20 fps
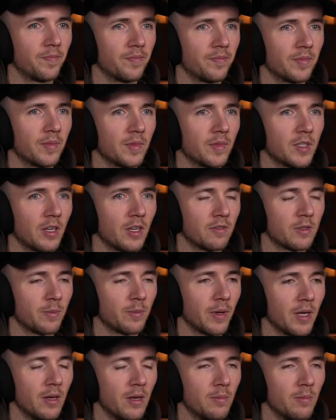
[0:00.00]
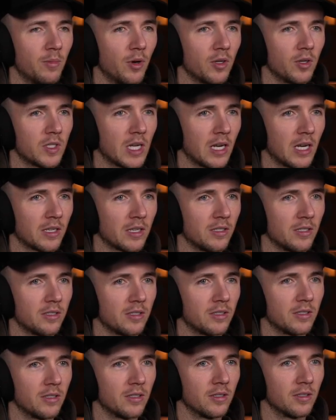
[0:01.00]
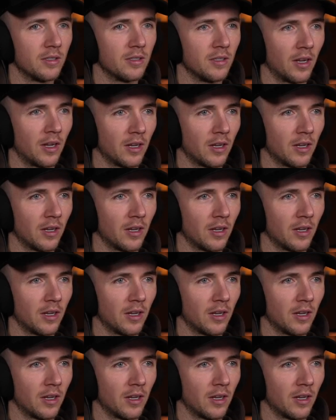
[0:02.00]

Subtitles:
Do you have to pay import taxes like in